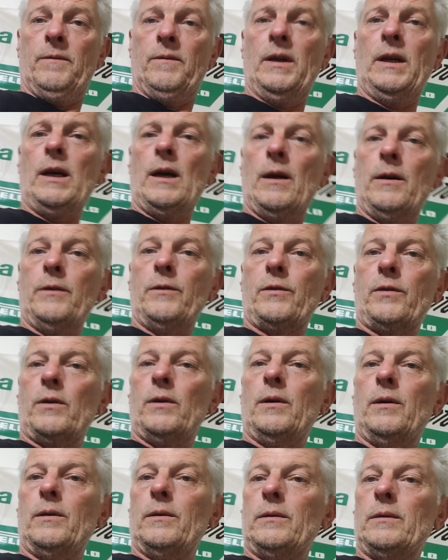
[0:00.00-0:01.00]

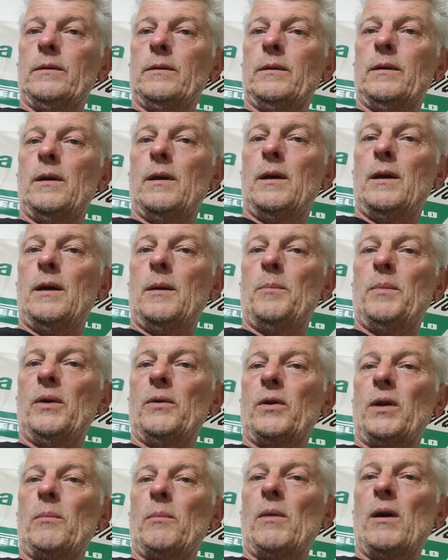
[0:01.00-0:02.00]
videos on
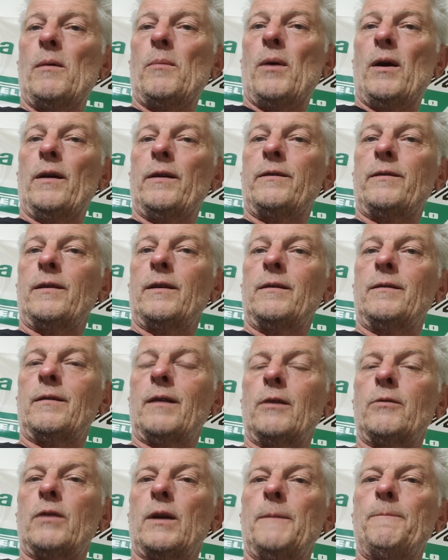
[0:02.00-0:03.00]
building motorbikes,
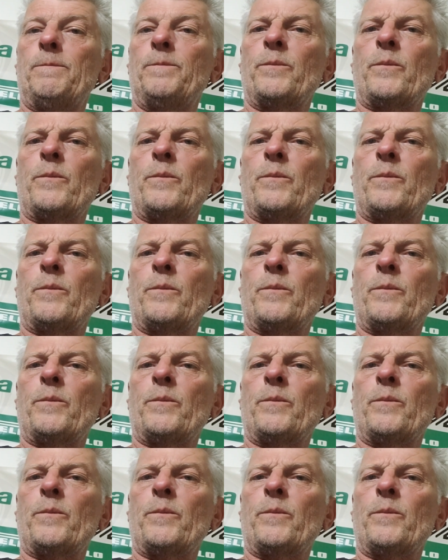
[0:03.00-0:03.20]
etc.